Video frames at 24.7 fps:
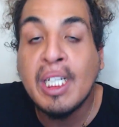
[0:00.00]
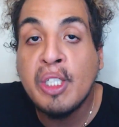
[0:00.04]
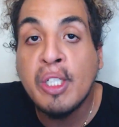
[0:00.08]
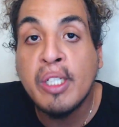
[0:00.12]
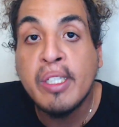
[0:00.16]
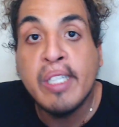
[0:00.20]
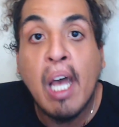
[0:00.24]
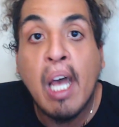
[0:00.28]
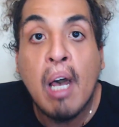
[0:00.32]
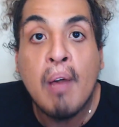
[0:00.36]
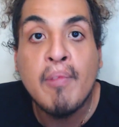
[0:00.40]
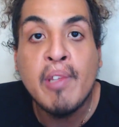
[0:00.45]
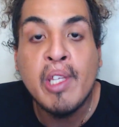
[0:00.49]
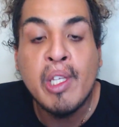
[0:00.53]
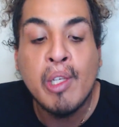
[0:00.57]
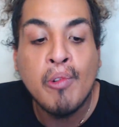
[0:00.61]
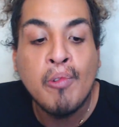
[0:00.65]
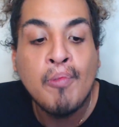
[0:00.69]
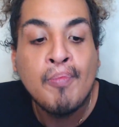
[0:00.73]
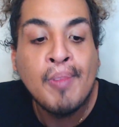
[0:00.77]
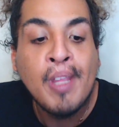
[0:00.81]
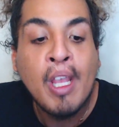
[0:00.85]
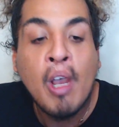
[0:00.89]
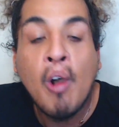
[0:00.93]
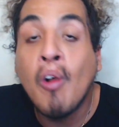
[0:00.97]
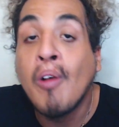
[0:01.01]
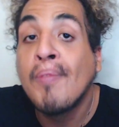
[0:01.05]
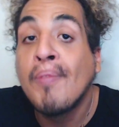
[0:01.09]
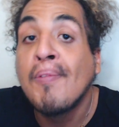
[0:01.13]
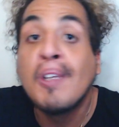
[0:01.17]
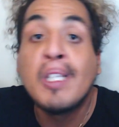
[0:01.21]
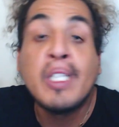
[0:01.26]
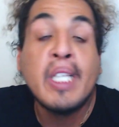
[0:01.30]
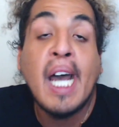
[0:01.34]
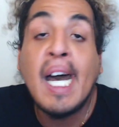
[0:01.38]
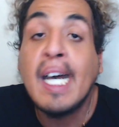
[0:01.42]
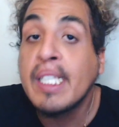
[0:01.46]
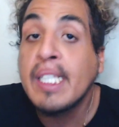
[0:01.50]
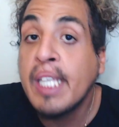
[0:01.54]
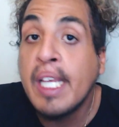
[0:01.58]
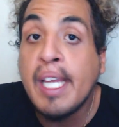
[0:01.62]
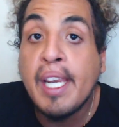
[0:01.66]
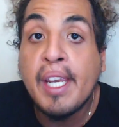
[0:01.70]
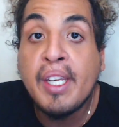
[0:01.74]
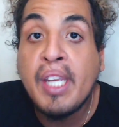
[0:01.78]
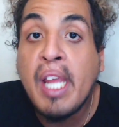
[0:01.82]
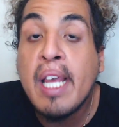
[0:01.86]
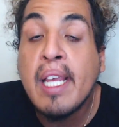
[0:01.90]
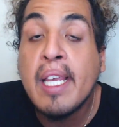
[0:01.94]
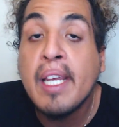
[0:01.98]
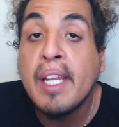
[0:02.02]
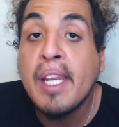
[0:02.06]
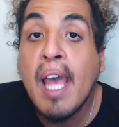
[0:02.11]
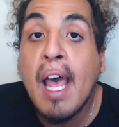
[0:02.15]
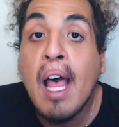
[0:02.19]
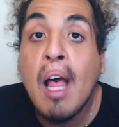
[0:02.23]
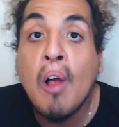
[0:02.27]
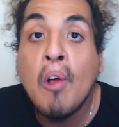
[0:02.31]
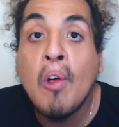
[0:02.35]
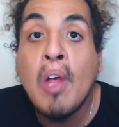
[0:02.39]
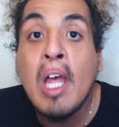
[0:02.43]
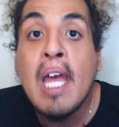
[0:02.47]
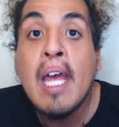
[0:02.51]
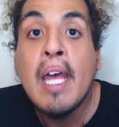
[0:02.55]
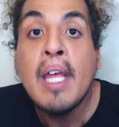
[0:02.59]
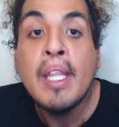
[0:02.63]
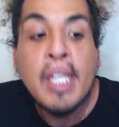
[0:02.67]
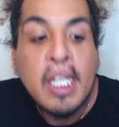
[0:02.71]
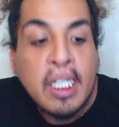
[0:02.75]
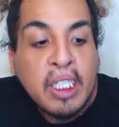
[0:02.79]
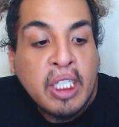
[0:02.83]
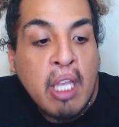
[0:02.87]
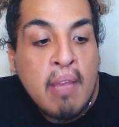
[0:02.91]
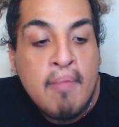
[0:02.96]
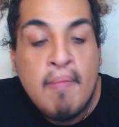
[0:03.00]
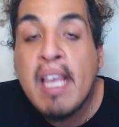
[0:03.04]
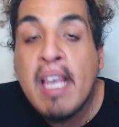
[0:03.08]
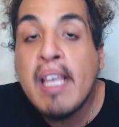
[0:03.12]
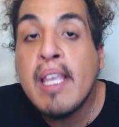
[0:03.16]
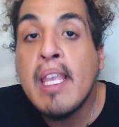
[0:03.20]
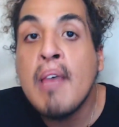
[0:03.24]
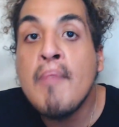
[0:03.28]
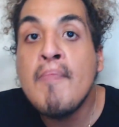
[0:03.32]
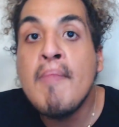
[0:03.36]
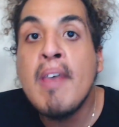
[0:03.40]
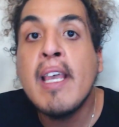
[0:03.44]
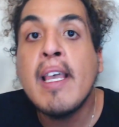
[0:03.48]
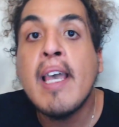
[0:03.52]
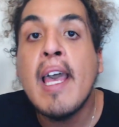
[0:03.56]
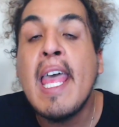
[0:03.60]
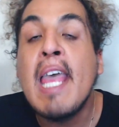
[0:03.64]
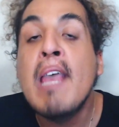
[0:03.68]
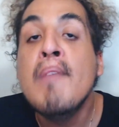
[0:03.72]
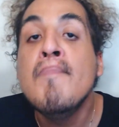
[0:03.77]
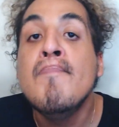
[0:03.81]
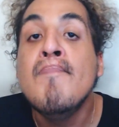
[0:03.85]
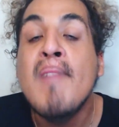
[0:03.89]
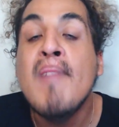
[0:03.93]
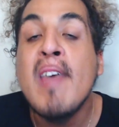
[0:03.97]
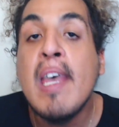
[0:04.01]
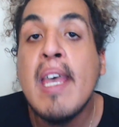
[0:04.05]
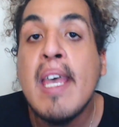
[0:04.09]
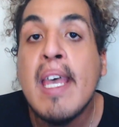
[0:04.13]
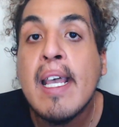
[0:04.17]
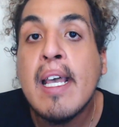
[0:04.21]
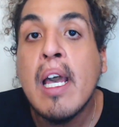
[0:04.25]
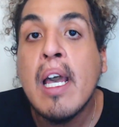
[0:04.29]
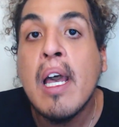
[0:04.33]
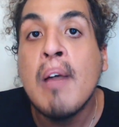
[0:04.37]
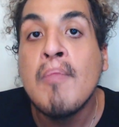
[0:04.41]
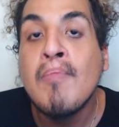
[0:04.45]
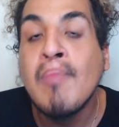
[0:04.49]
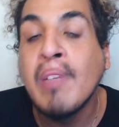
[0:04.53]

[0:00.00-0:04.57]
catch a W or for Sasuke to take an L than to make him make a big